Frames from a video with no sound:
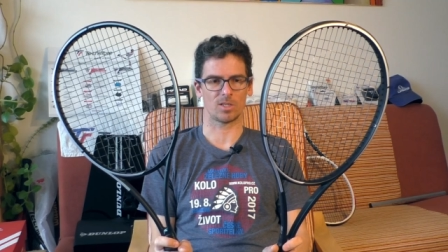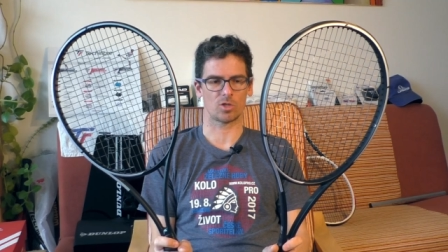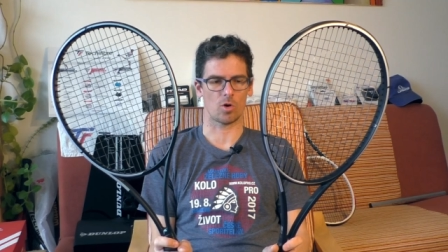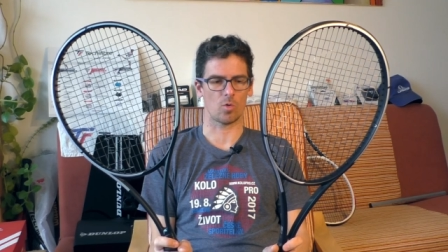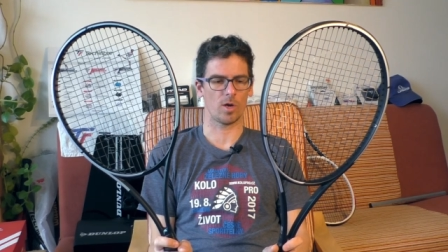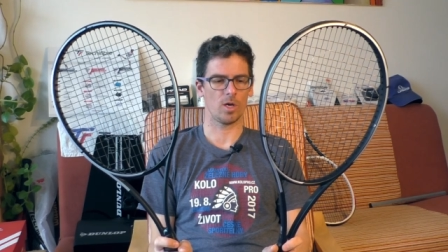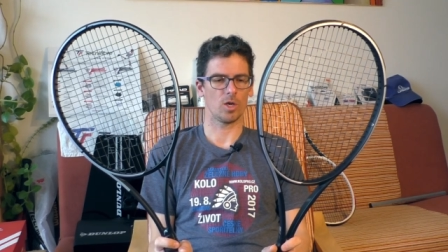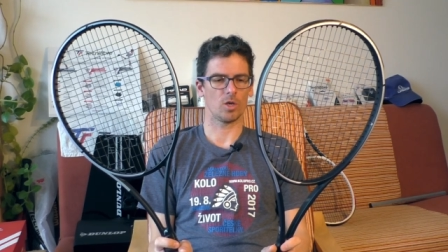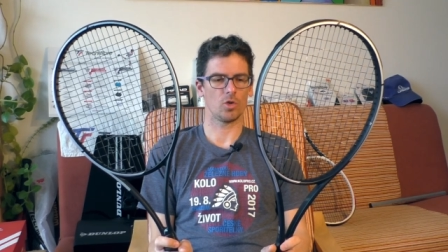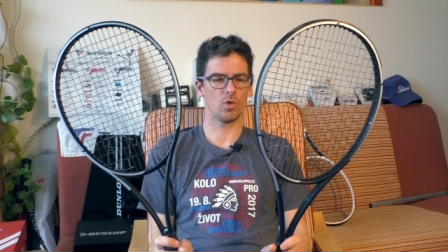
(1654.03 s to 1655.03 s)
So
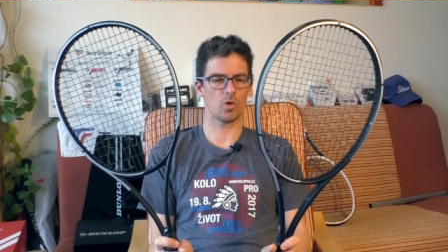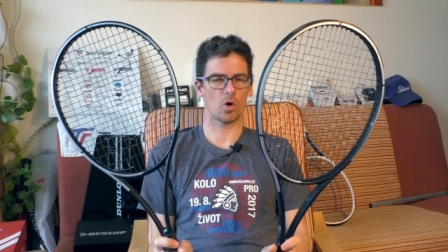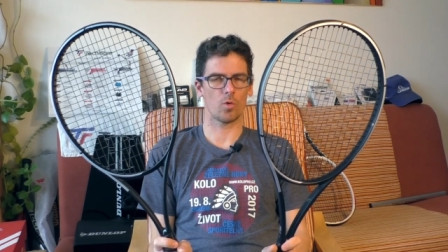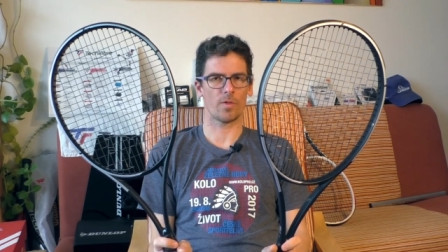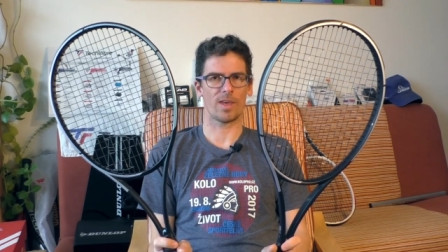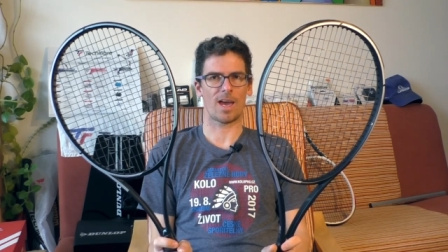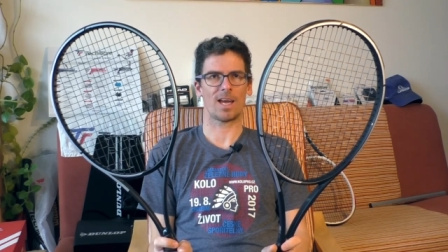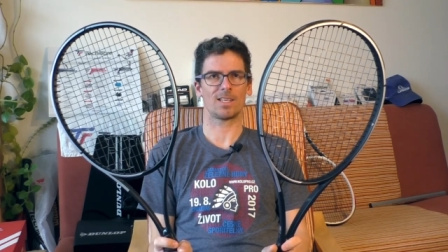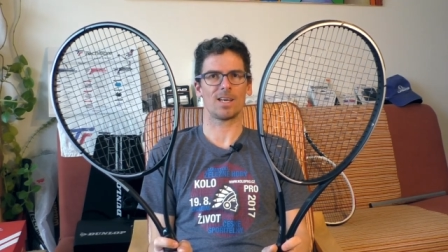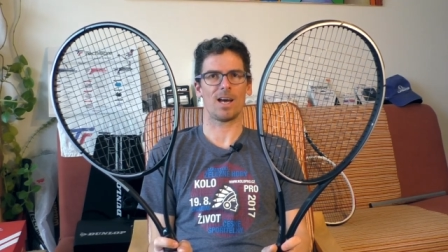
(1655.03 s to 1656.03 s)
you know
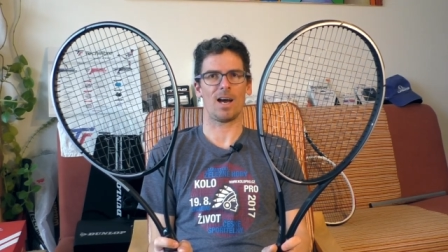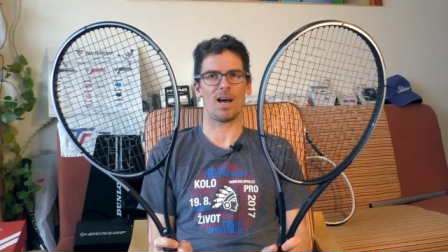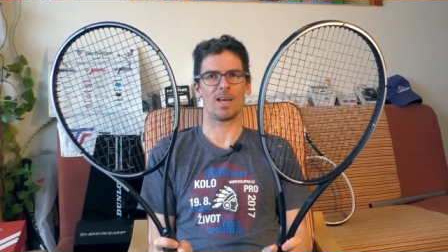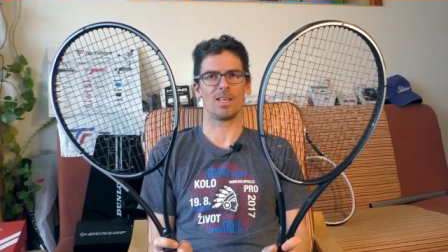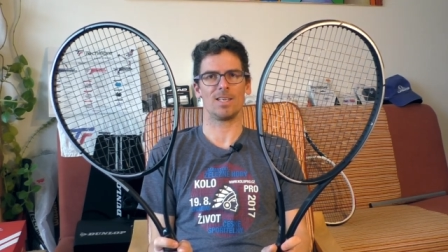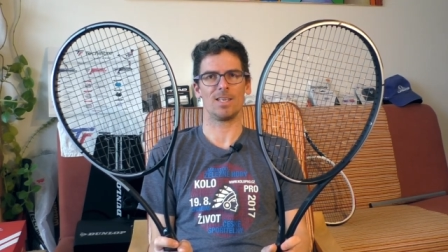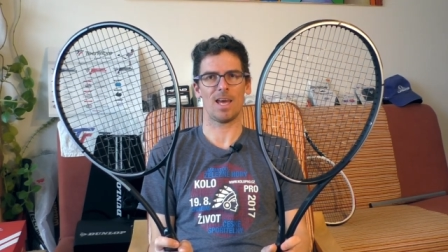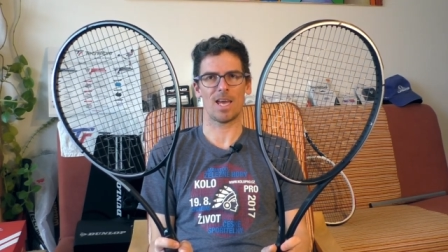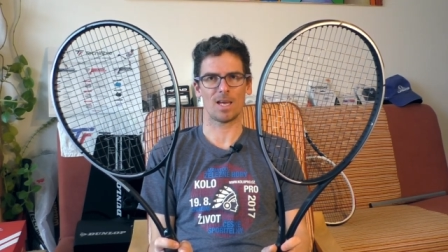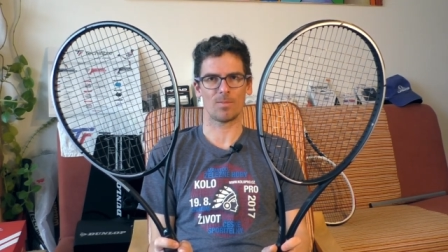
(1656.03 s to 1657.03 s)
that I
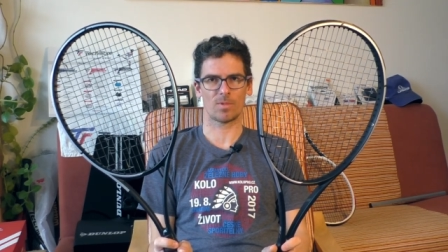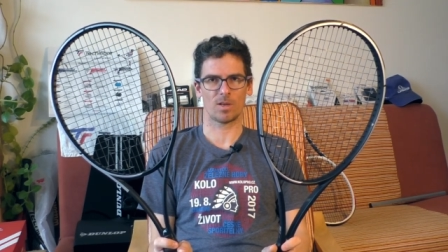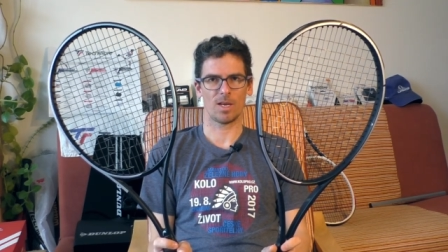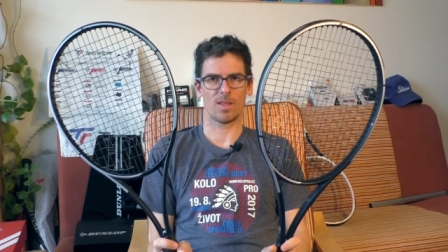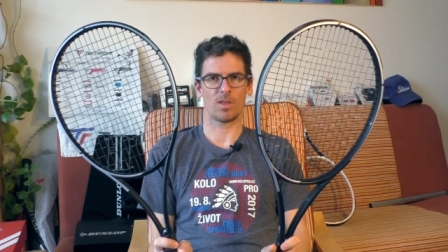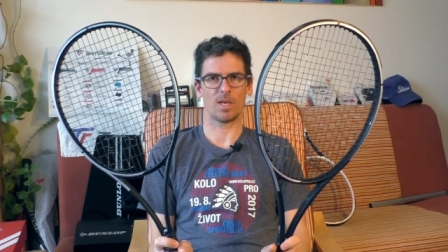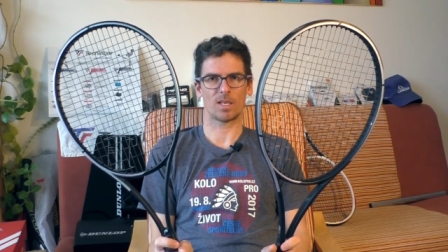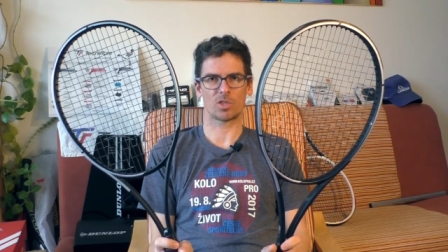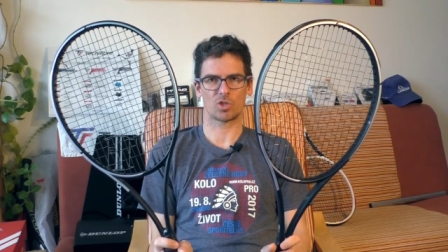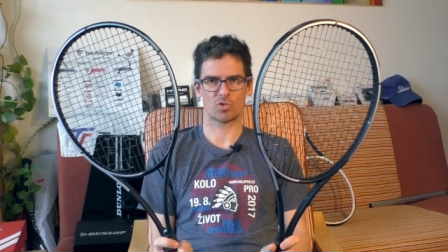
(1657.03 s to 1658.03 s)
named the
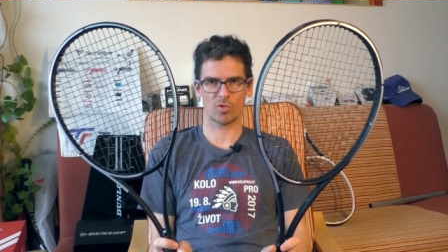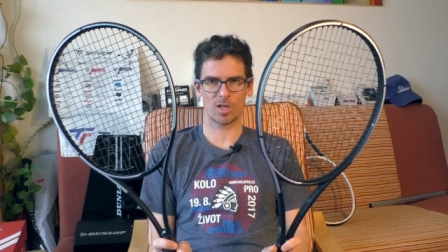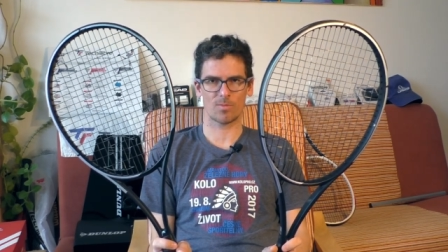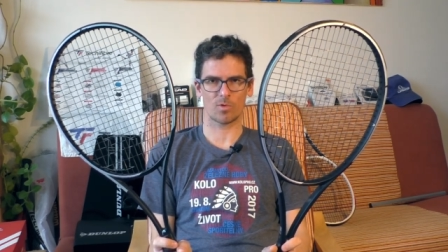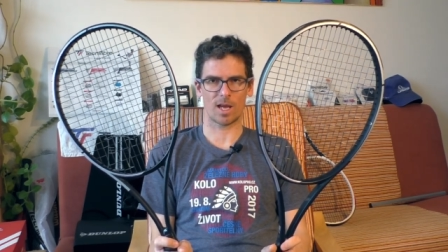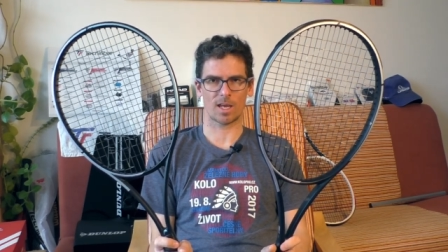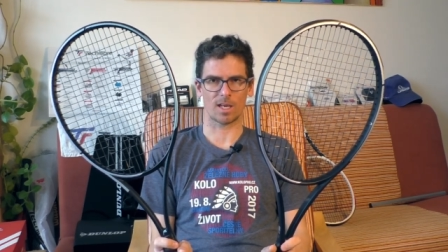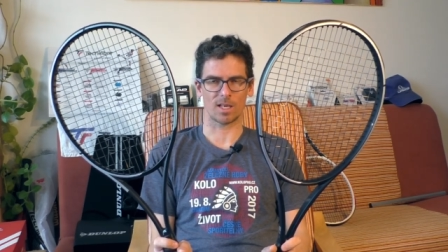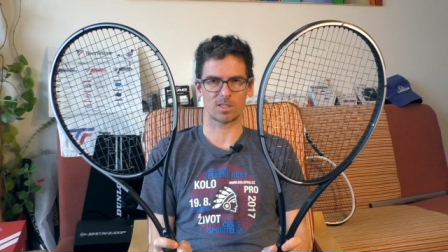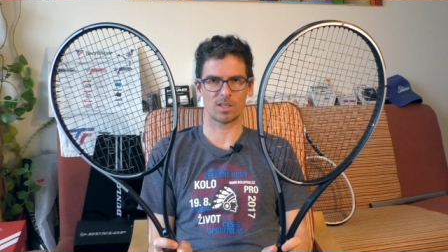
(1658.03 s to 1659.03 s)
extreme
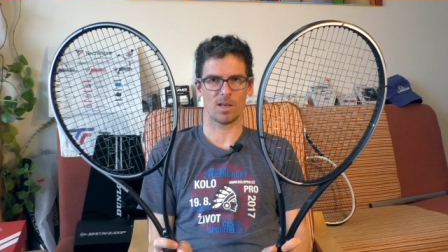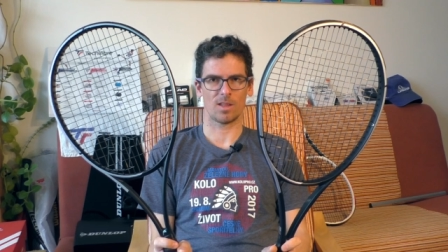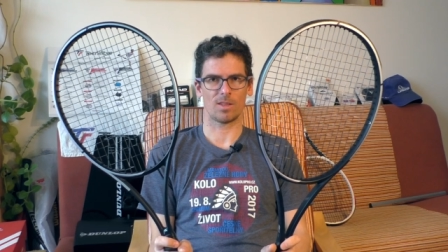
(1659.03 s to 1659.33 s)
records,